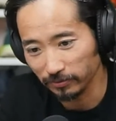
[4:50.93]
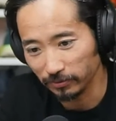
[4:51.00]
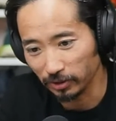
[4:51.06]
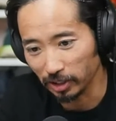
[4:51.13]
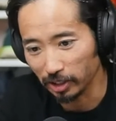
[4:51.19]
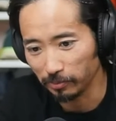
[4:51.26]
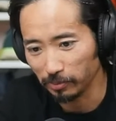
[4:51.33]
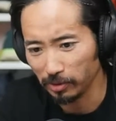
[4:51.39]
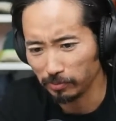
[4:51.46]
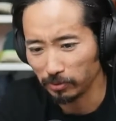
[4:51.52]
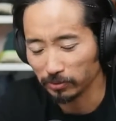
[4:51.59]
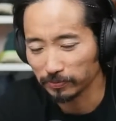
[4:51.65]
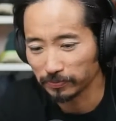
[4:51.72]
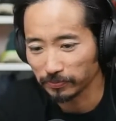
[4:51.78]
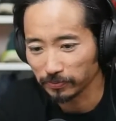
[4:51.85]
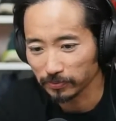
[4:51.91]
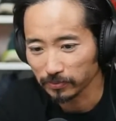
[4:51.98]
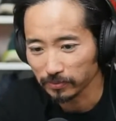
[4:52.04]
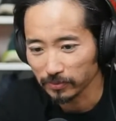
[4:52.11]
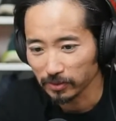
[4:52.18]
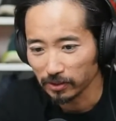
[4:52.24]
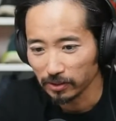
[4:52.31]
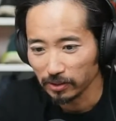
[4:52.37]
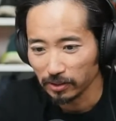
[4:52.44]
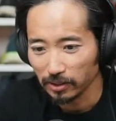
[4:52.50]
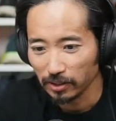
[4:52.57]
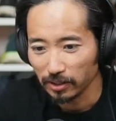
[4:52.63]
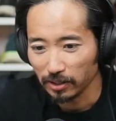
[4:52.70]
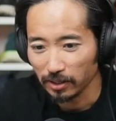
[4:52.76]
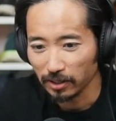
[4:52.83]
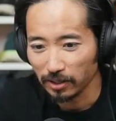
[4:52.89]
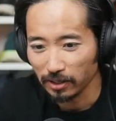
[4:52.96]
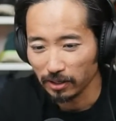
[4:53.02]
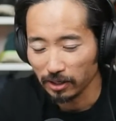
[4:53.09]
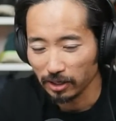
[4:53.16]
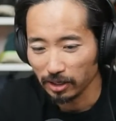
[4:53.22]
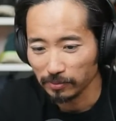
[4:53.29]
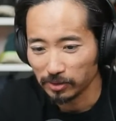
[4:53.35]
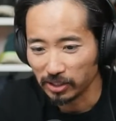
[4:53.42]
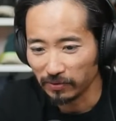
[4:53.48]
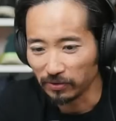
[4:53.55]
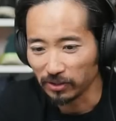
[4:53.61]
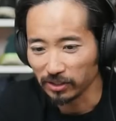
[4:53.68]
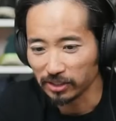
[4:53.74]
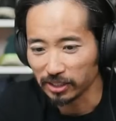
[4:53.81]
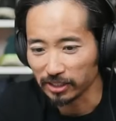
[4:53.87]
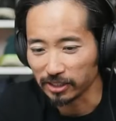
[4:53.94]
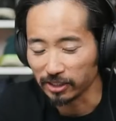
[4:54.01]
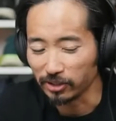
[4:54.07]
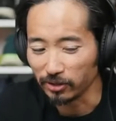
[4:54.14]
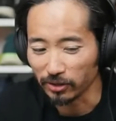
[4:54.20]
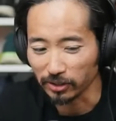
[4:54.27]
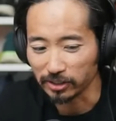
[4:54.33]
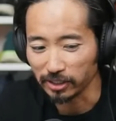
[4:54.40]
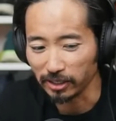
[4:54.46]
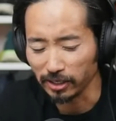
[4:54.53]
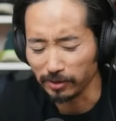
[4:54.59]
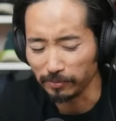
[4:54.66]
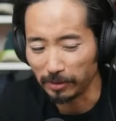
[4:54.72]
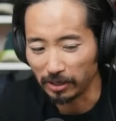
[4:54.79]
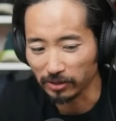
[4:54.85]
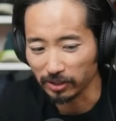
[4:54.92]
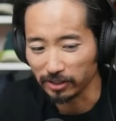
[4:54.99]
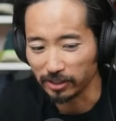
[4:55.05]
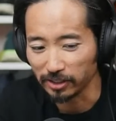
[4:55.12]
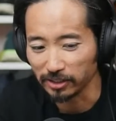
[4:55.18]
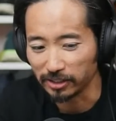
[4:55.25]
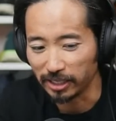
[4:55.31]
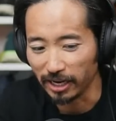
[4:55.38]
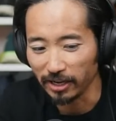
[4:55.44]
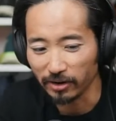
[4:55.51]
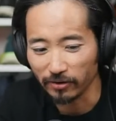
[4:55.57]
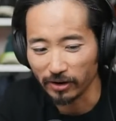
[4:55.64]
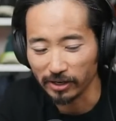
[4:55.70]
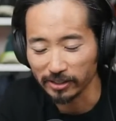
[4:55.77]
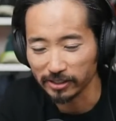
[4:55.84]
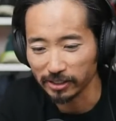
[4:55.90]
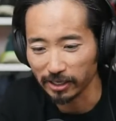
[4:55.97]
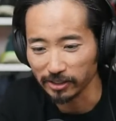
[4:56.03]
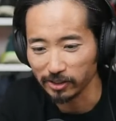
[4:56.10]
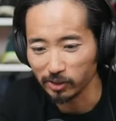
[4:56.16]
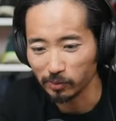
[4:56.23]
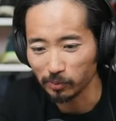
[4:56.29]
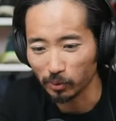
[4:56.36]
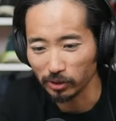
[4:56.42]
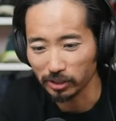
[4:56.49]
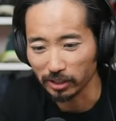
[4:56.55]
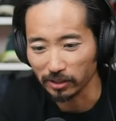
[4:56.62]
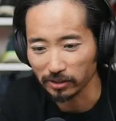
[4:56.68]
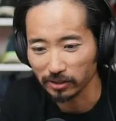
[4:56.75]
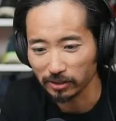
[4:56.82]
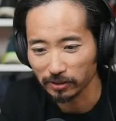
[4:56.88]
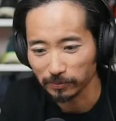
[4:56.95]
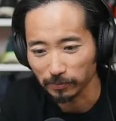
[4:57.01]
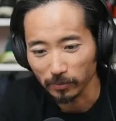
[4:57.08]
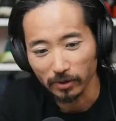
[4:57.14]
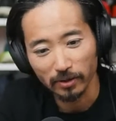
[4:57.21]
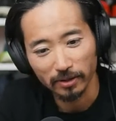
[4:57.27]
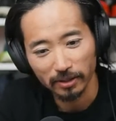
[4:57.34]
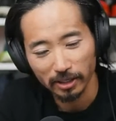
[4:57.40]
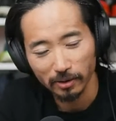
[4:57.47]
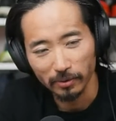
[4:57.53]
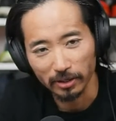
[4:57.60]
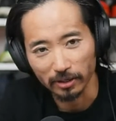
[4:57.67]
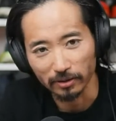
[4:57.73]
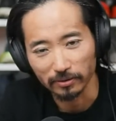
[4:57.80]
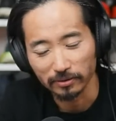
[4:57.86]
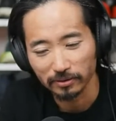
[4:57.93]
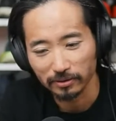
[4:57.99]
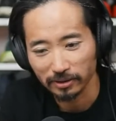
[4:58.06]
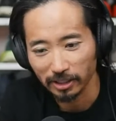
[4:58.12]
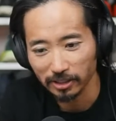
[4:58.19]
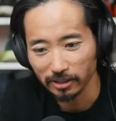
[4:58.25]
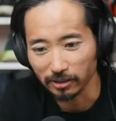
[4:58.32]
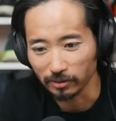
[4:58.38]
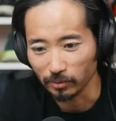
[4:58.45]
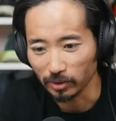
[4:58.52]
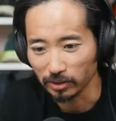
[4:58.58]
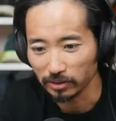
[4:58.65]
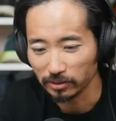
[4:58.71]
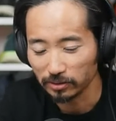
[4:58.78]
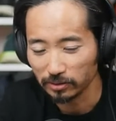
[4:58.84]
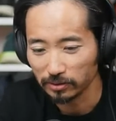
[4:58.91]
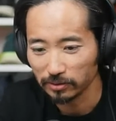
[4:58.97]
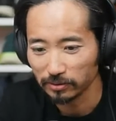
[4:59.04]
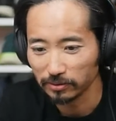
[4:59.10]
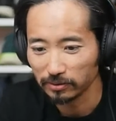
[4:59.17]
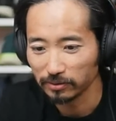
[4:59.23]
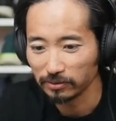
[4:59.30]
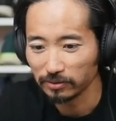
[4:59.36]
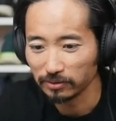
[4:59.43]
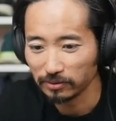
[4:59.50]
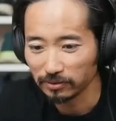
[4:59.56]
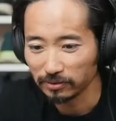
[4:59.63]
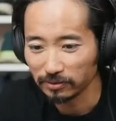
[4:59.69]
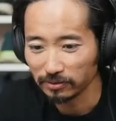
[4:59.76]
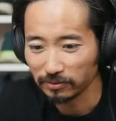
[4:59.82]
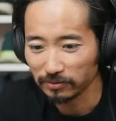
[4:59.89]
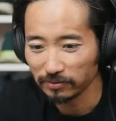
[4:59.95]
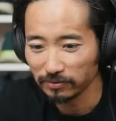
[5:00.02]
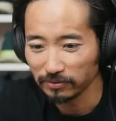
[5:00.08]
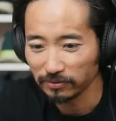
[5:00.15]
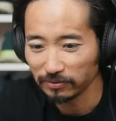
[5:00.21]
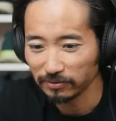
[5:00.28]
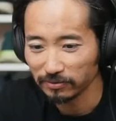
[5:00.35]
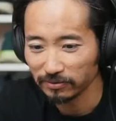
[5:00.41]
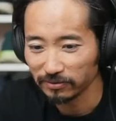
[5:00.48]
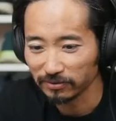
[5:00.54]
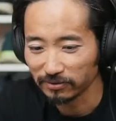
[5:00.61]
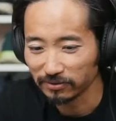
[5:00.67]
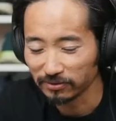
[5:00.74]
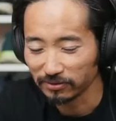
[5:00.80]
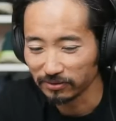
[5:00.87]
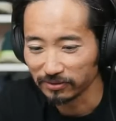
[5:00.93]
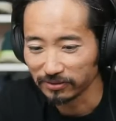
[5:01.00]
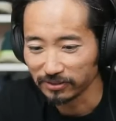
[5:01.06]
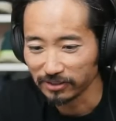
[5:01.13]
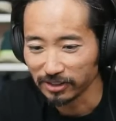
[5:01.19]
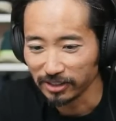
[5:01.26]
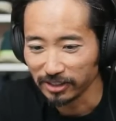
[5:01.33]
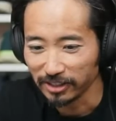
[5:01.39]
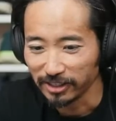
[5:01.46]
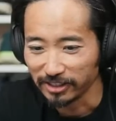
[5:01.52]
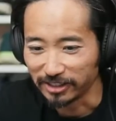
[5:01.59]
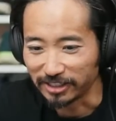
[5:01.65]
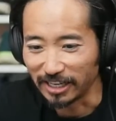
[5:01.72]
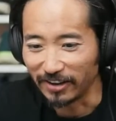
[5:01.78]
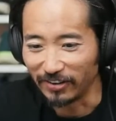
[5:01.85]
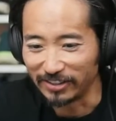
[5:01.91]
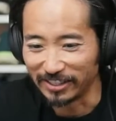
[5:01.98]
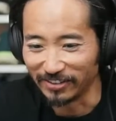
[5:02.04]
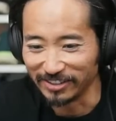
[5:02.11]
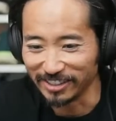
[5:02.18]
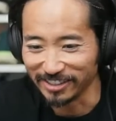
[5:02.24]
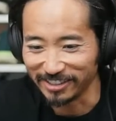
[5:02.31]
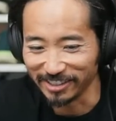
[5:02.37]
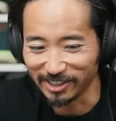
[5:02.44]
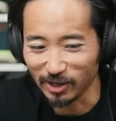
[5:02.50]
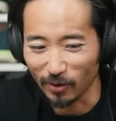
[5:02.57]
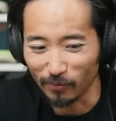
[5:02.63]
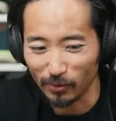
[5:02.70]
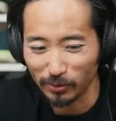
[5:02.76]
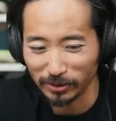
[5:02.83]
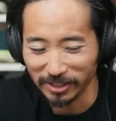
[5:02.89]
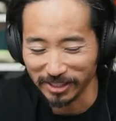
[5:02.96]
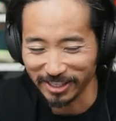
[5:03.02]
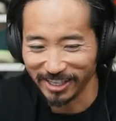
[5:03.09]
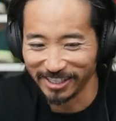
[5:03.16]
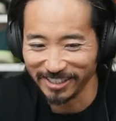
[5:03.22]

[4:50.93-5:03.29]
for a lot of people. Um, Stephen Lung says the New York City Marathon does Gatorade and Science in Sport gels. There we go. That's a good one. Mm. Steve 76 says Kofuzi